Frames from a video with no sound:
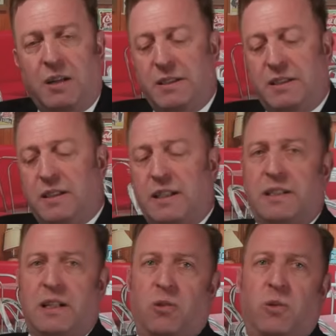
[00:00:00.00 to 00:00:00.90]
I'm Indy
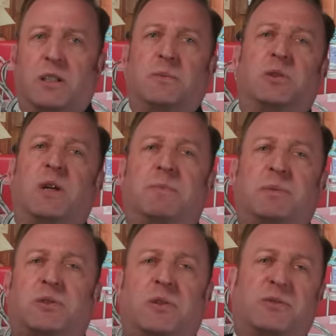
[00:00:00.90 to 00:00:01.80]
Neidell. Welcome to
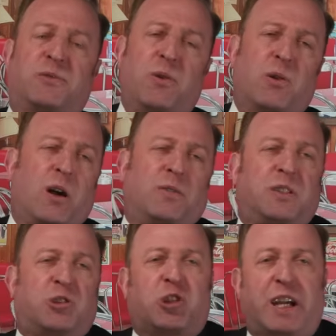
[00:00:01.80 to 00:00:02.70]
episode 4 of
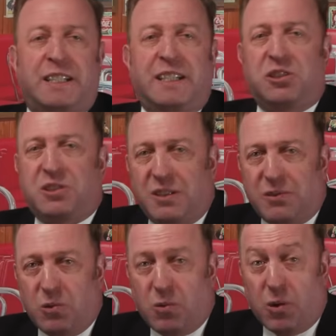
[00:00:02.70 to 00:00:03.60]
the Chinese Civil